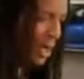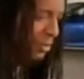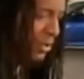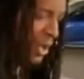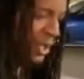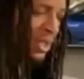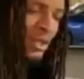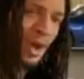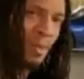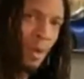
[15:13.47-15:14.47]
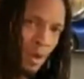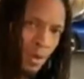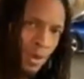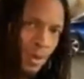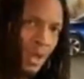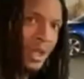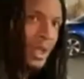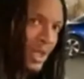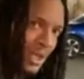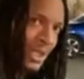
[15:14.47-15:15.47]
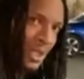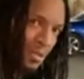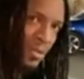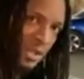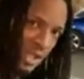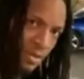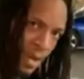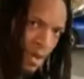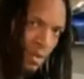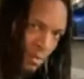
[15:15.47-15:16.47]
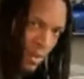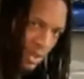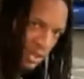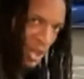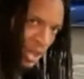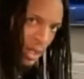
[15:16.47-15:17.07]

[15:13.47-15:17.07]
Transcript: I'm trying to just try them on real quick, see them, see them out, make sure they